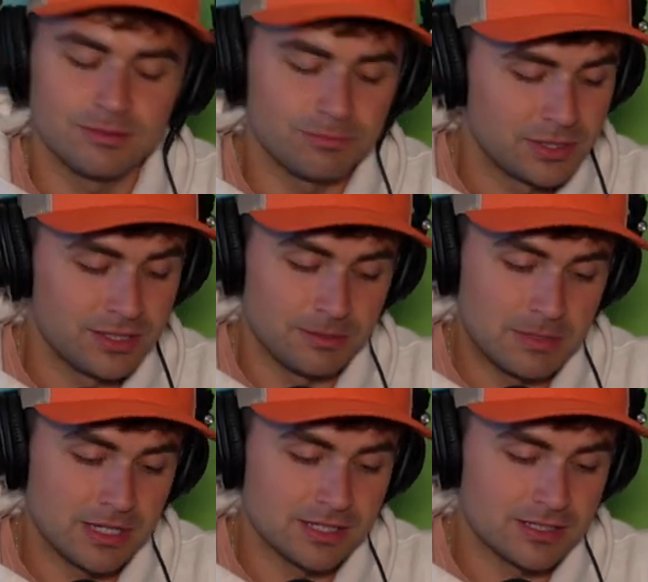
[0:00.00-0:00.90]
but it
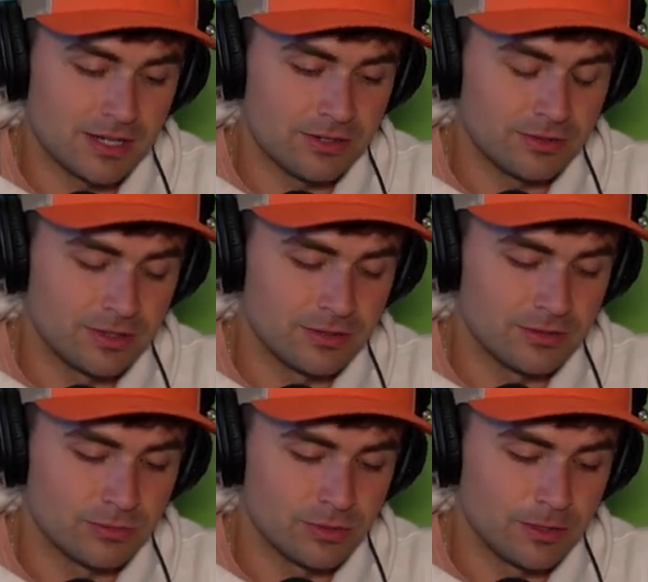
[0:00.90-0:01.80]
makes sense how
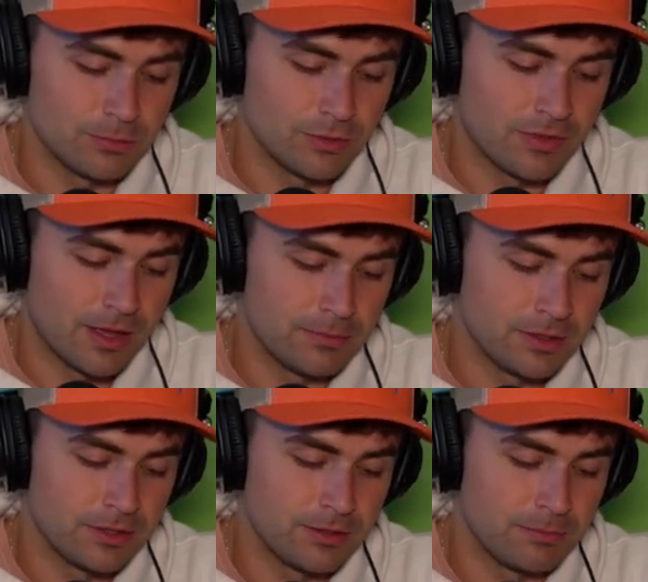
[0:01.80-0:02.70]
it'll really improve that
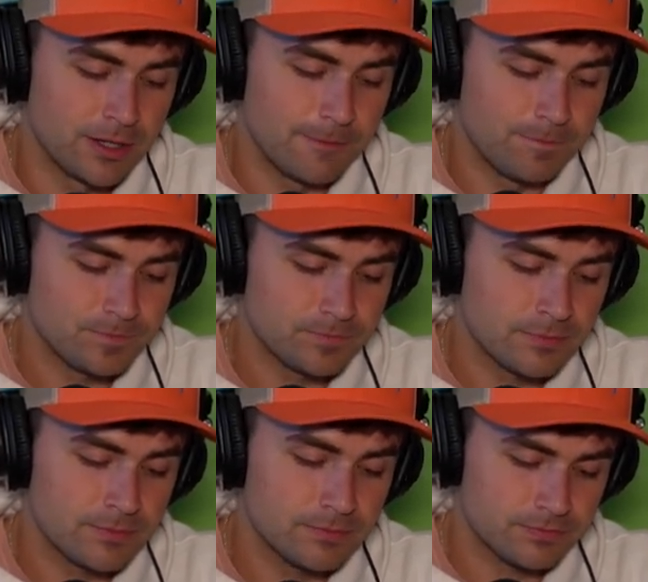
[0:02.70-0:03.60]
ability, but
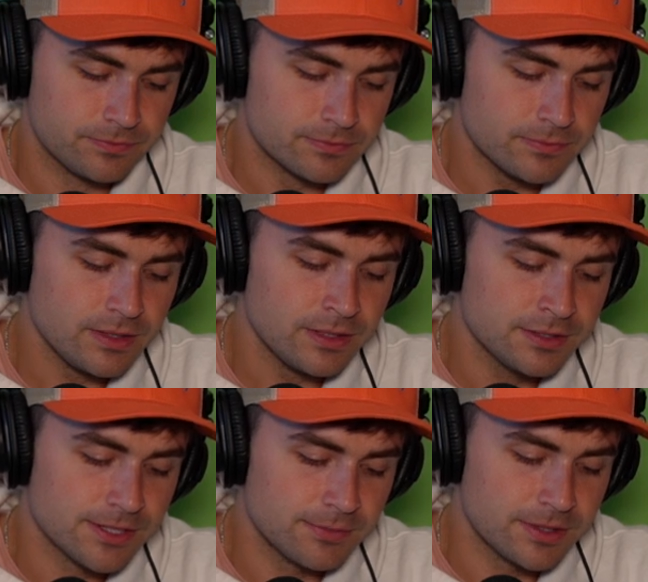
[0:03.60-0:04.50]

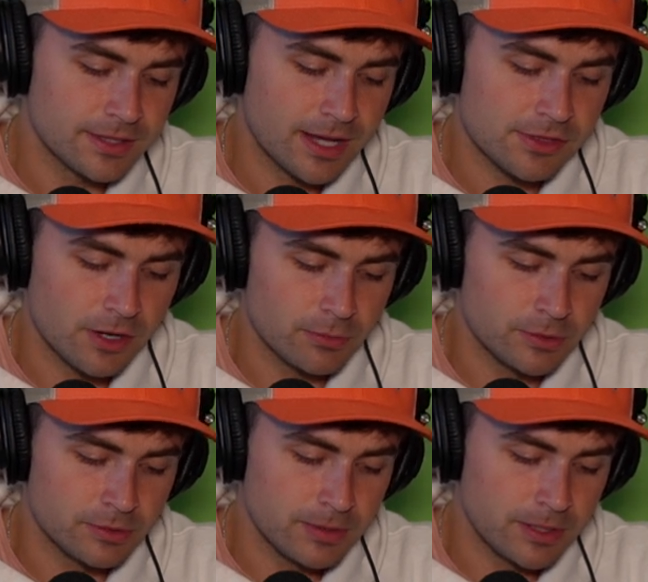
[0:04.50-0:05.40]
something that I thought
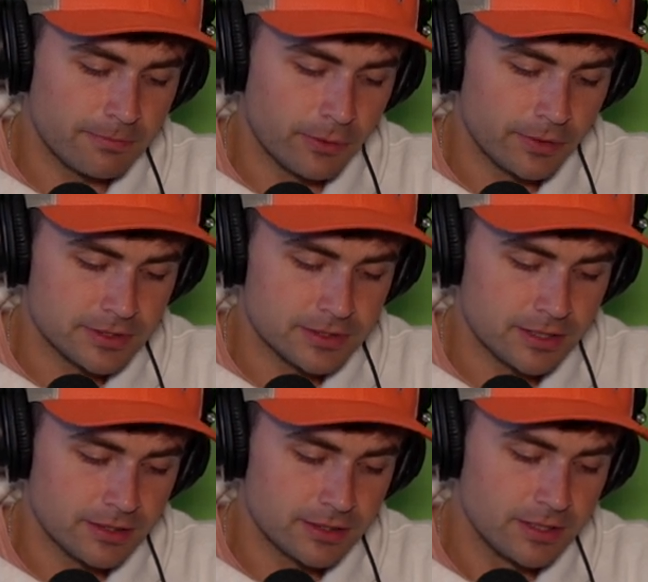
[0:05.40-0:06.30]
would be important
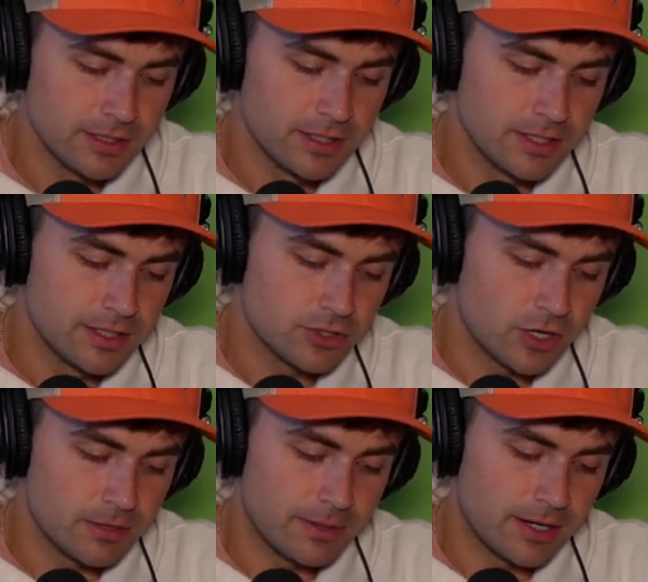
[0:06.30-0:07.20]
to
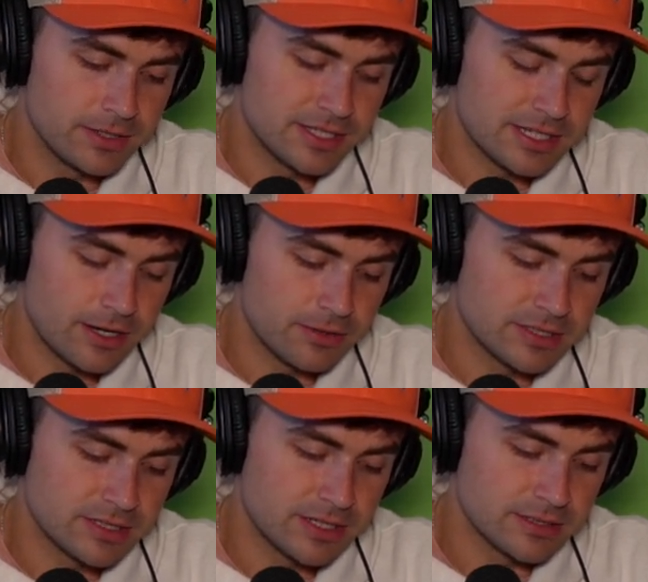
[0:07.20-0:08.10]
talk about is how it
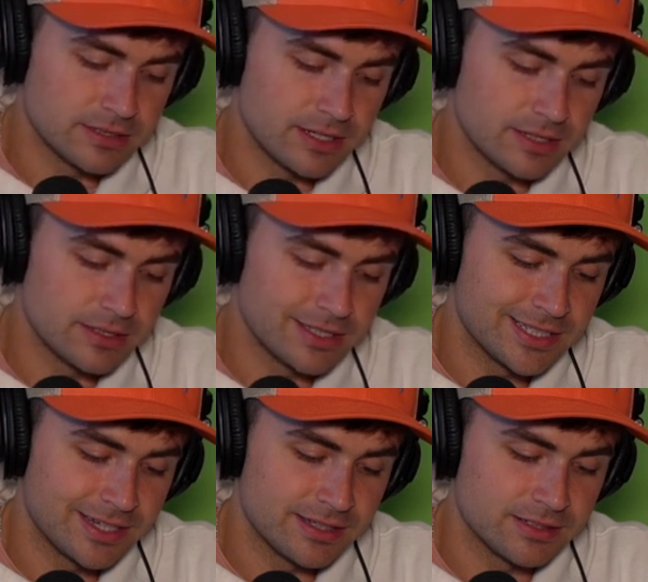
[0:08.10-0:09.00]
says that it
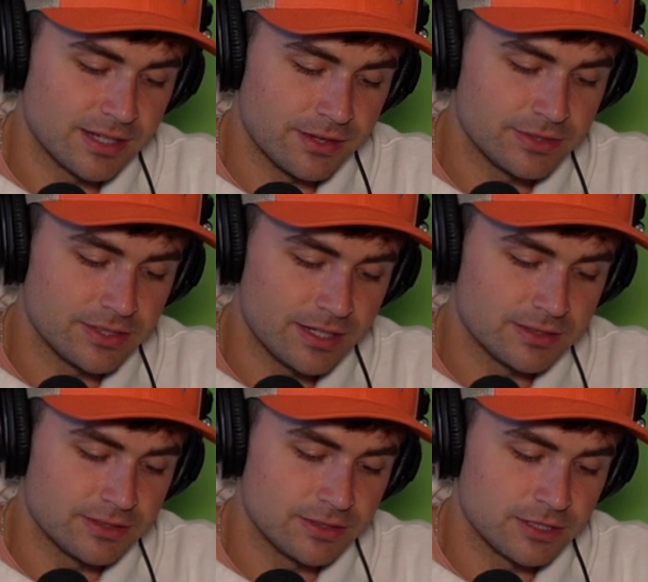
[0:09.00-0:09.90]
takes seven
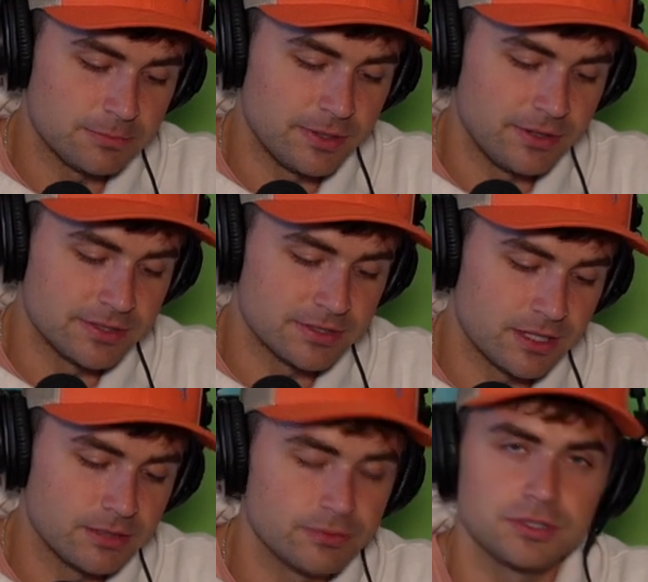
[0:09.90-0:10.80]
days to experience
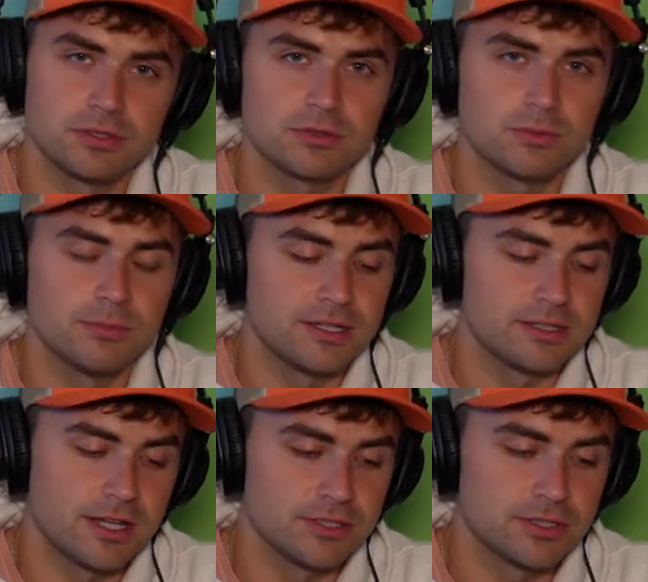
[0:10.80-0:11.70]
any results from
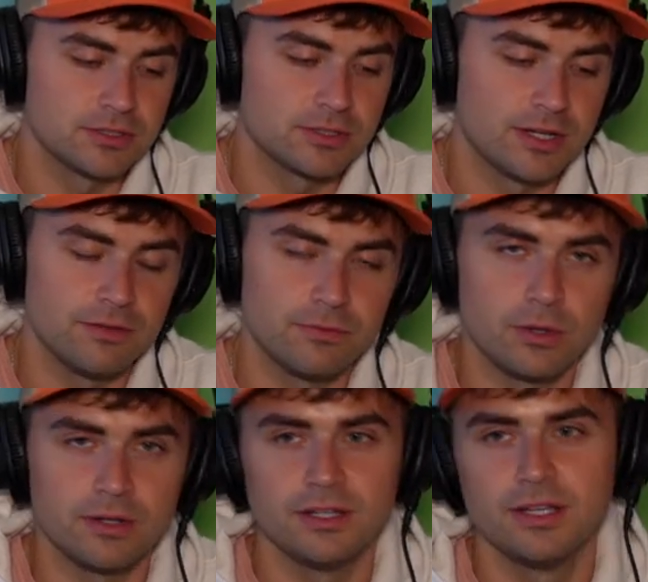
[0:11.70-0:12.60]
meditation. So
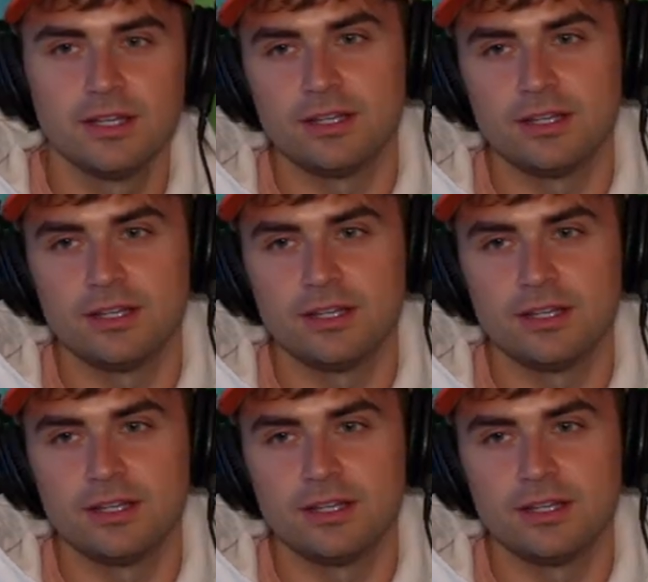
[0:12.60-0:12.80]
anyone,